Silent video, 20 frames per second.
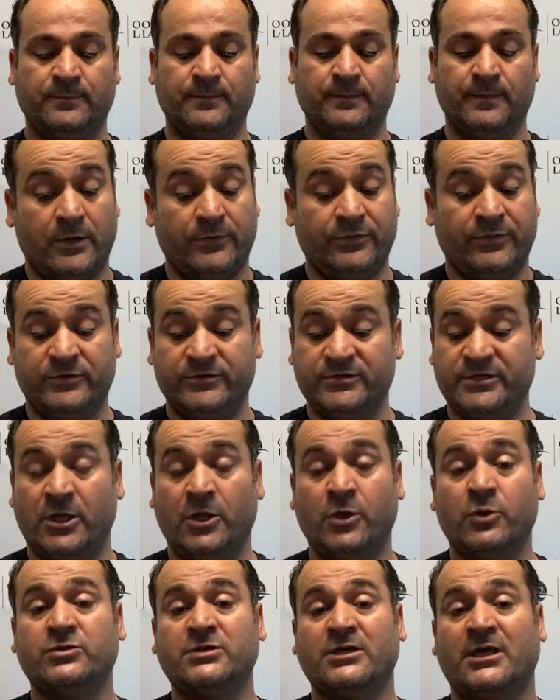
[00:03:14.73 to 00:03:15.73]
There's a
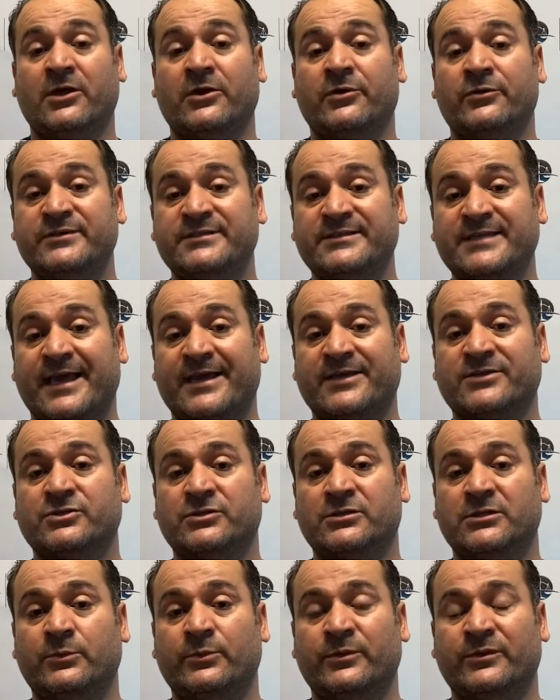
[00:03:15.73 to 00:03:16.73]
huge increase
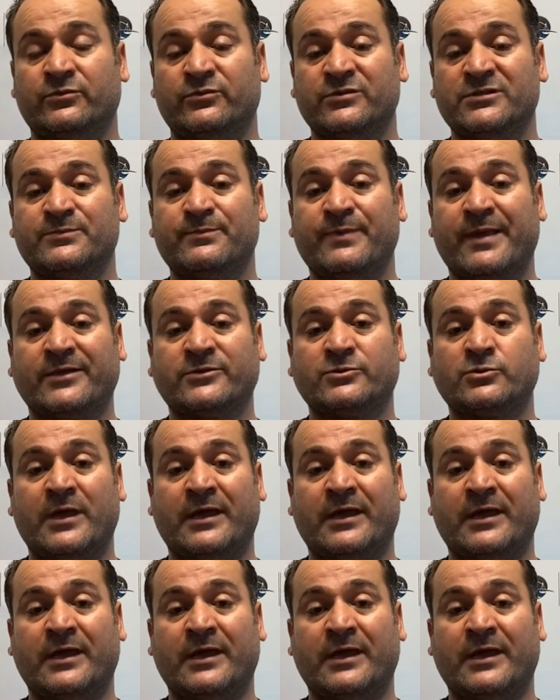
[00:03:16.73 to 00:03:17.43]
actually with respect